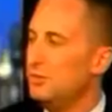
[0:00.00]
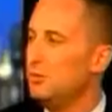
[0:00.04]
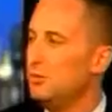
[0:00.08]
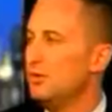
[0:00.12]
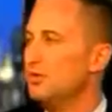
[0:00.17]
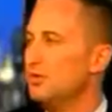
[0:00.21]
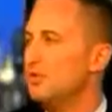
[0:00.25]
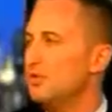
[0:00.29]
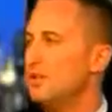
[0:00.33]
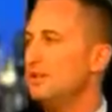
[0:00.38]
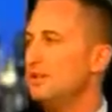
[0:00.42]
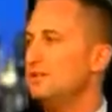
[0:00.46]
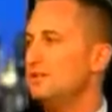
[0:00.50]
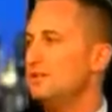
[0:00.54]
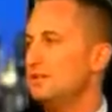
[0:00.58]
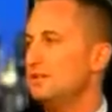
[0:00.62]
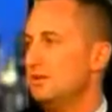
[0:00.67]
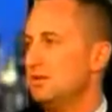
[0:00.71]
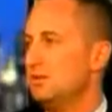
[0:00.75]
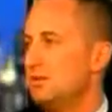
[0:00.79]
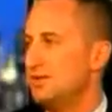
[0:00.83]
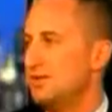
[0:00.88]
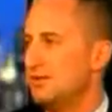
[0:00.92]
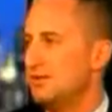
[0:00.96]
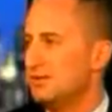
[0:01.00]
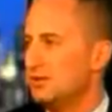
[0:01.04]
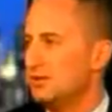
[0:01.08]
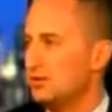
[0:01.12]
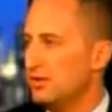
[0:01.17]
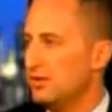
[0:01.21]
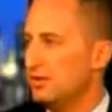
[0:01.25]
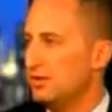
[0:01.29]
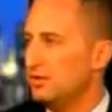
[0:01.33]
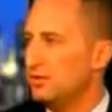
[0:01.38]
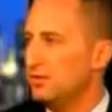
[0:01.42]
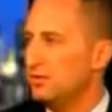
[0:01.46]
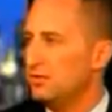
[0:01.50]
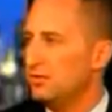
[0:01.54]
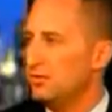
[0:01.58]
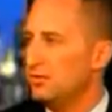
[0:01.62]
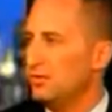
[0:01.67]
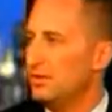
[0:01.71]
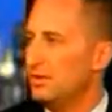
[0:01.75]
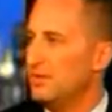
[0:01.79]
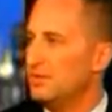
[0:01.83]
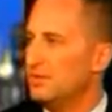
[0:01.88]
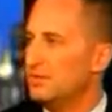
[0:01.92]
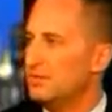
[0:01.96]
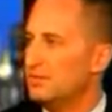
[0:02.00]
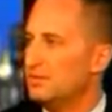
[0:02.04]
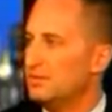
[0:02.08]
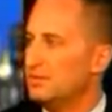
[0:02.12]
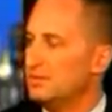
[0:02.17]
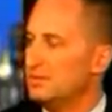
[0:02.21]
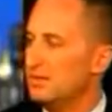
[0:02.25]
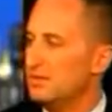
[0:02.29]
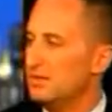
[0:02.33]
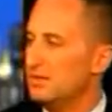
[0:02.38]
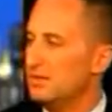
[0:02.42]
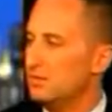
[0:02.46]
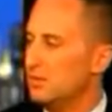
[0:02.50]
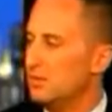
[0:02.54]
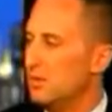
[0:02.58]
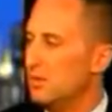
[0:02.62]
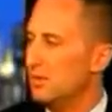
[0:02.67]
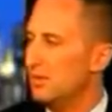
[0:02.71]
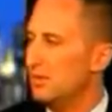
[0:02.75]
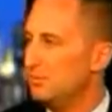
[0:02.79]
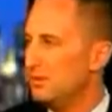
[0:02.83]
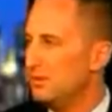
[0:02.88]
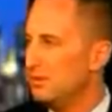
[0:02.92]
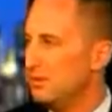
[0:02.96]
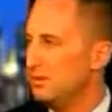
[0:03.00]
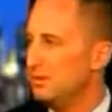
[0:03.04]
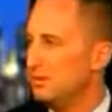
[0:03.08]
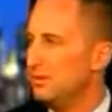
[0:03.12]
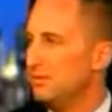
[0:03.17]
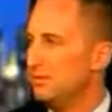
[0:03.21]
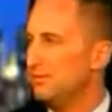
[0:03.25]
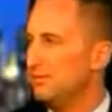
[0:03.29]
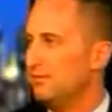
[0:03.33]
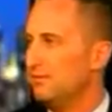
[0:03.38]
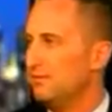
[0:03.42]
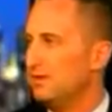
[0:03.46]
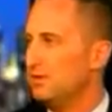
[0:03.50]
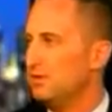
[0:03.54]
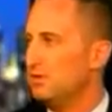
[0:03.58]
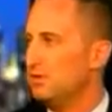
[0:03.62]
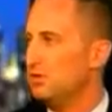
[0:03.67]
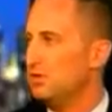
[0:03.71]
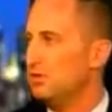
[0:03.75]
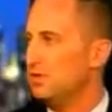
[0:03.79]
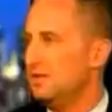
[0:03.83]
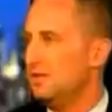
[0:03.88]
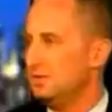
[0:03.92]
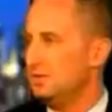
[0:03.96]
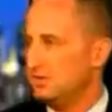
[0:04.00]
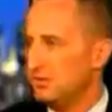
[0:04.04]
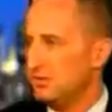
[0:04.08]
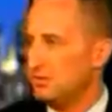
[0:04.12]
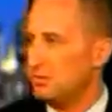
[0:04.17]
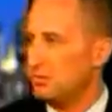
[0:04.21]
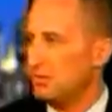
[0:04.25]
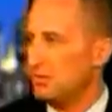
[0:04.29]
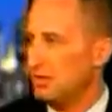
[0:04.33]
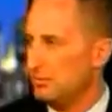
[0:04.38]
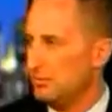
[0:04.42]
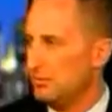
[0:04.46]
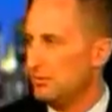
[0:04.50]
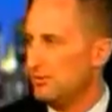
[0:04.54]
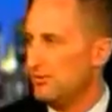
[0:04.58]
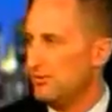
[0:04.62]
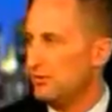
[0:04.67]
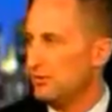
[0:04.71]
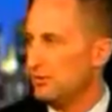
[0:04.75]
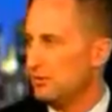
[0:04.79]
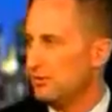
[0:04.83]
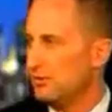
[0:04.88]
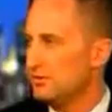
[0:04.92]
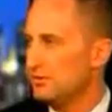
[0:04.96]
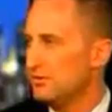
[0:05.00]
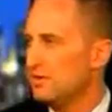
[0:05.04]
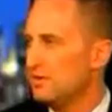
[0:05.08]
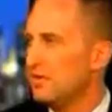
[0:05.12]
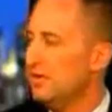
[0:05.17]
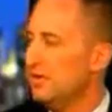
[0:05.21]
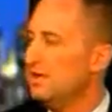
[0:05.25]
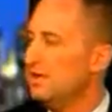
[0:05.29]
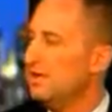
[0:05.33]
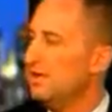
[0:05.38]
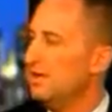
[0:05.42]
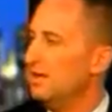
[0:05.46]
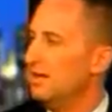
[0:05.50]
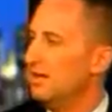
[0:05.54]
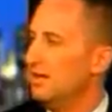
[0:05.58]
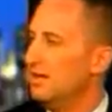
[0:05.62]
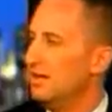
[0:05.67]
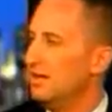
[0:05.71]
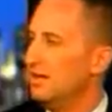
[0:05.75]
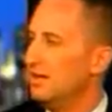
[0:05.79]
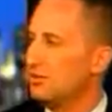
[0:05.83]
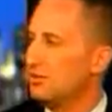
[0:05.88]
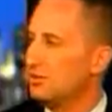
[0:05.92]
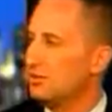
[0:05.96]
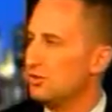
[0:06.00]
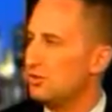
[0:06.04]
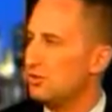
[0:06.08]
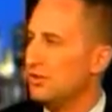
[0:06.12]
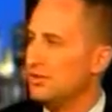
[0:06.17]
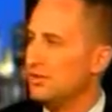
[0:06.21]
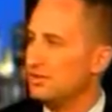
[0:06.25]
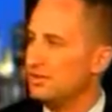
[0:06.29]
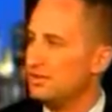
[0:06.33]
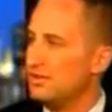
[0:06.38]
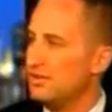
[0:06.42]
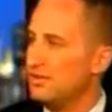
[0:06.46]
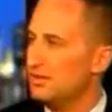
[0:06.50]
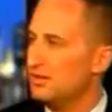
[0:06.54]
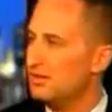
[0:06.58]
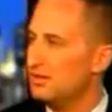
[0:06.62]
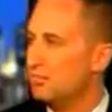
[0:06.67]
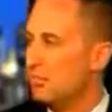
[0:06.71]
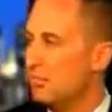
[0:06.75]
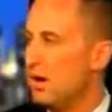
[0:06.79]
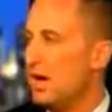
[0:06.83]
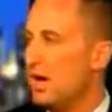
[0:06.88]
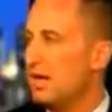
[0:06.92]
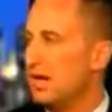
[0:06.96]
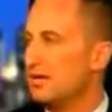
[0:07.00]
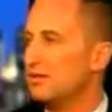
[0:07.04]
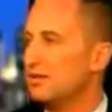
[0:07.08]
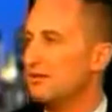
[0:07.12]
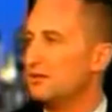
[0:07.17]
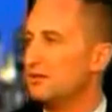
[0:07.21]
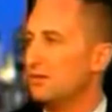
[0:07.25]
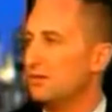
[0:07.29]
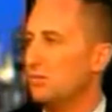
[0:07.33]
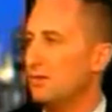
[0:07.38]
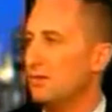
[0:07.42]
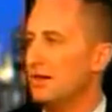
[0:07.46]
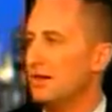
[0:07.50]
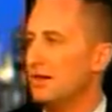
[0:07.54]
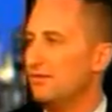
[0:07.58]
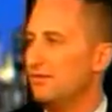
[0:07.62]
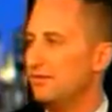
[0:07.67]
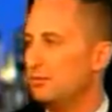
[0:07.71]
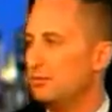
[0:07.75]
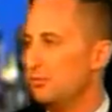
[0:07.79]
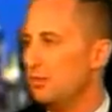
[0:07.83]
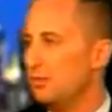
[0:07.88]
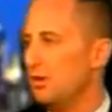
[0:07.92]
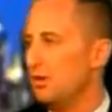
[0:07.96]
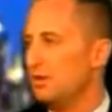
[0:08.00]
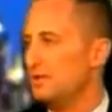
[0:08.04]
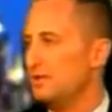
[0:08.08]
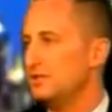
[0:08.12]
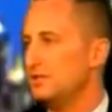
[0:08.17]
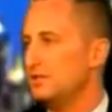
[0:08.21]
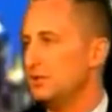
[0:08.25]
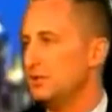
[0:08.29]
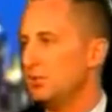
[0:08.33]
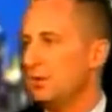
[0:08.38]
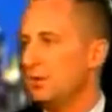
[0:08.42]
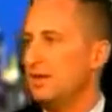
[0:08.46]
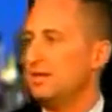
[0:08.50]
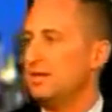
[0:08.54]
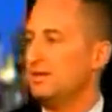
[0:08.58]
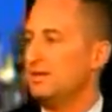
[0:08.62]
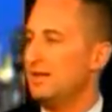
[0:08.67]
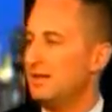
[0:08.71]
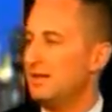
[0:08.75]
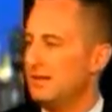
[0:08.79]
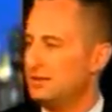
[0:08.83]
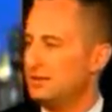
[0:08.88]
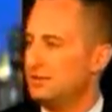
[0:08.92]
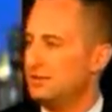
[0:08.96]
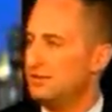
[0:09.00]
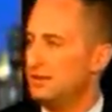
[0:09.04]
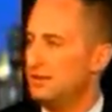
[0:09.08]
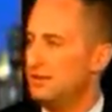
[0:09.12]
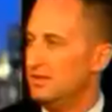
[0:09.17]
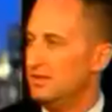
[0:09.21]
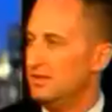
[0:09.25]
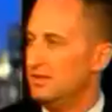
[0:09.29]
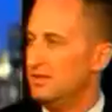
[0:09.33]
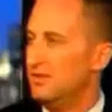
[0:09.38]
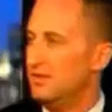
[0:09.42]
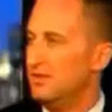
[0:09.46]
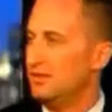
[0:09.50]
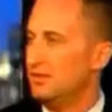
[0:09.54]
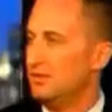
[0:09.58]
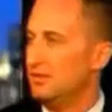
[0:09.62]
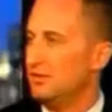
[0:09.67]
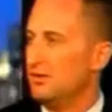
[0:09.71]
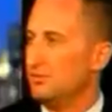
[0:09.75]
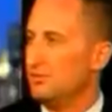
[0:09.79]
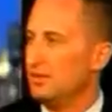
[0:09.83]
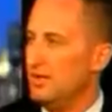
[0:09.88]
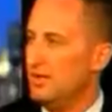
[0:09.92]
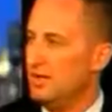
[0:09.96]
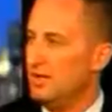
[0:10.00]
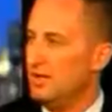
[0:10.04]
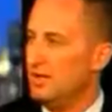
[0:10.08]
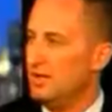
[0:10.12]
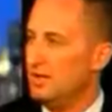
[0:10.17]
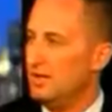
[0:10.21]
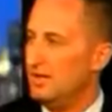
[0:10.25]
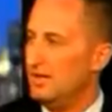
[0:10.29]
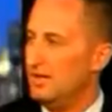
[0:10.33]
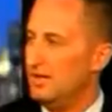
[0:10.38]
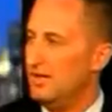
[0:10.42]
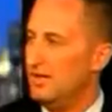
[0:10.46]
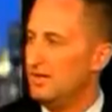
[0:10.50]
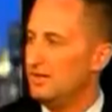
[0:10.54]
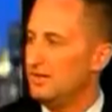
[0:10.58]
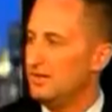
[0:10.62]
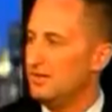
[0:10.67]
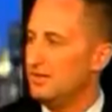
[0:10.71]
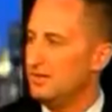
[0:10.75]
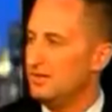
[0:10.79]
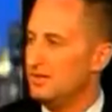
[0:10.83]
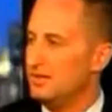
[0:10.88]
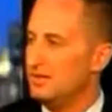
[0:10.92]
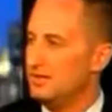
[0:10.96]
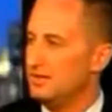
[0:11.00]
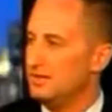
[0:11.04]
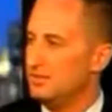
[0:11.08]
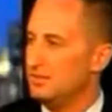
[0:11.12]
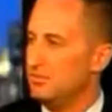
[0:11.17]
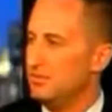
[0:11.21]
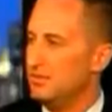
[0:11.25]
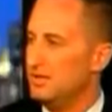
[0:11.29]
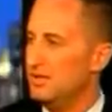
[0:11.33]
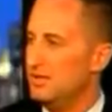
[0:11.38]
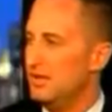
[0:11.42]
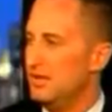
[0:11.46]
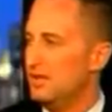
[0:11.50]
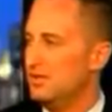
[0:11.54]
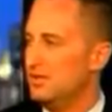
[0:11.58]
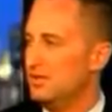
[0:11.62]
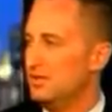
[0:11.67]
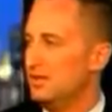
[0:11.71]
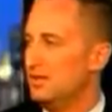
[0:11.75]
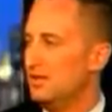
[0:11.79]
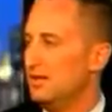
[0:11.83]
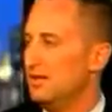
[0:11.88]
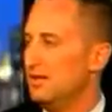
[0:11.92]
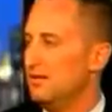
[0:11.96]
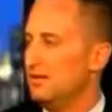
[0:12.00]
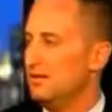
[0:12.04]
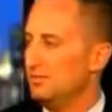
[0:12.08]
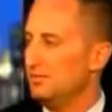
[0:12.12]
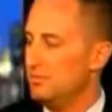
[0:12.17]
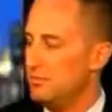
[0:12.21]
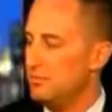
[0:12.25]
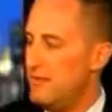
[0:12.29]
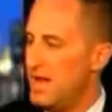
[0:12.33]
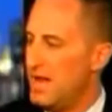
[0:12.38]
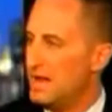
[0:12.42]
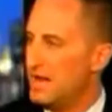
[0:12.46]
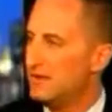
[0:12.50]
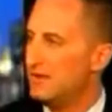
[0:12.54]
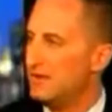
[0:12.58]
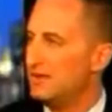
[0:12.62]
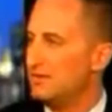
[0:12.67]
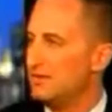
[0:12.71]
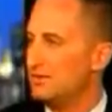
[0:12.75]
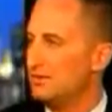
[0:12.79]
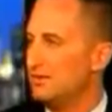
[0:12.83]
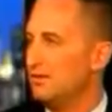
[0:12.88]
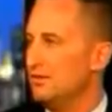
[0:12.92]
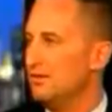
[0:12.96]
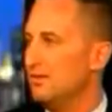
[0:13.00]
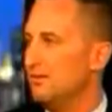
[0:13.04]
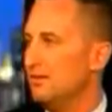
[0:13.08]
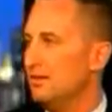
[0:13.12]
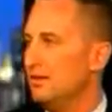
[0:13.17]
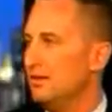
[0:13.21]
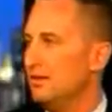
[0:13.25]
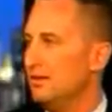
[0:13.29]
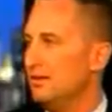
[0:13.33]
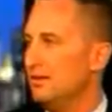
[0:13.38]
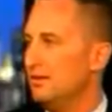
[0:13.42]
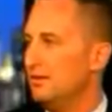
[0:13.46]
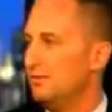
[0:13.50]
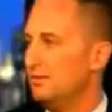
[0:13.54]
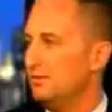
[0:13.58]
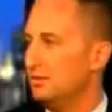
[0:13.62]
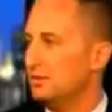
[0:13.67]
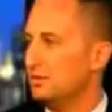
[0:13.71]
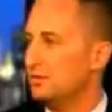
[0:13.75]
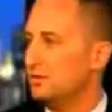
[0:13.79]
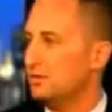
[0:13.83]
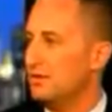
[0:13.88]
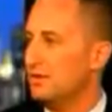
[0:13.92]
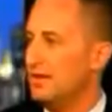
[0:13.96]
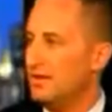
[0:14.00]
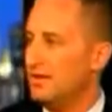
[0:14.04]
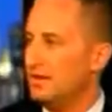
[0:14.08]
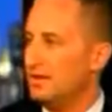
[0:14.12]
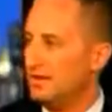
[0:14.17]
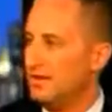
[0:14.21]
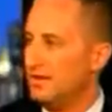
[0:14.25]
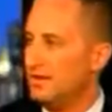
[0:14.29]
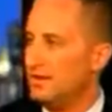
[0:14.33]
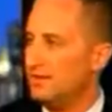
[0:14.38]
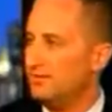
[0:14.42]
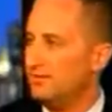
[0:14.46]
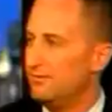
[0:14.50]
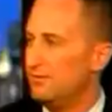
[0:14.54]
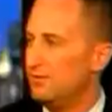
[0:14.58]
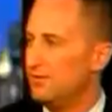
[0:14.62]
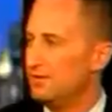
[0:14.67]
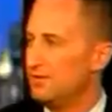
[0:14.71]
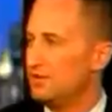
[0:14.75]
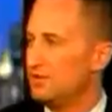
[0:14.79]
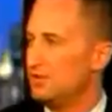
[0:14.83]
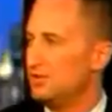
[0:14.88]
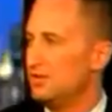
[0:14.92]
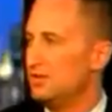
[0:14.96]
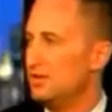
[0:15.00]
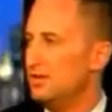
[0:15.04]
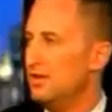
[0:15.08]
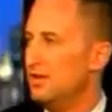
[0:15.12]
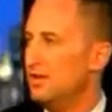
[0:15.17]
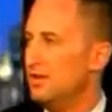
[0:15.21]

what the ECB is trying to do is remind people that inflation is their primary focus, and trying to get the markets away from pricing rate cuts in Europe. I think the ECB has a different mandate to the Fed, a focus on headline inflation,